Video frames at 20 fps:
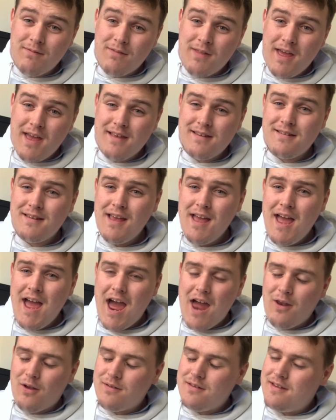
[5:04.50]
this,
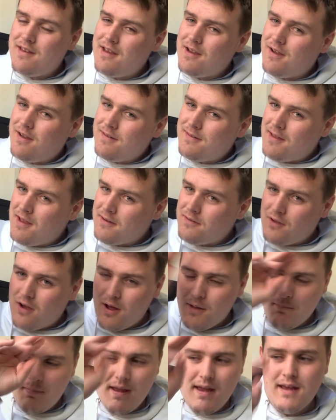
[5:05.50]
and I'll see you guys next
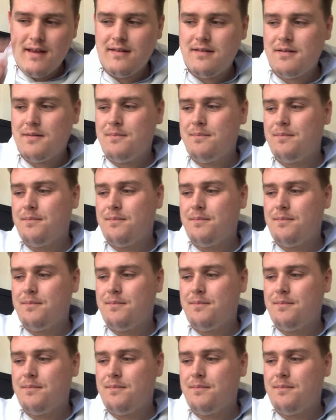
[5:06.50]
time. Peace.